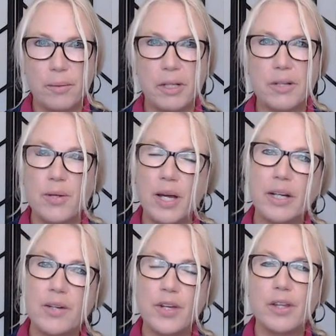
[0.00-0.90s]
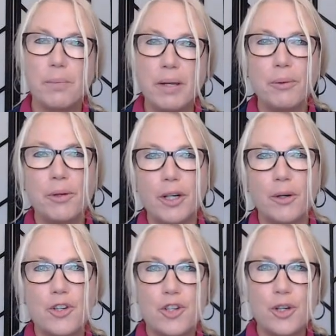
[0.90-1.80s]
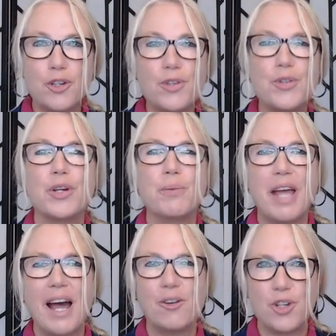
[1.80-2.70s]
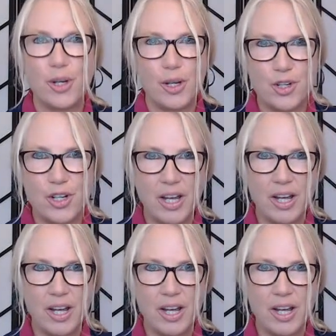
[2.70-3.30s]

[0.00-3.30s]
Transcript: Because like I said, the people that go to church, this is going to be our church.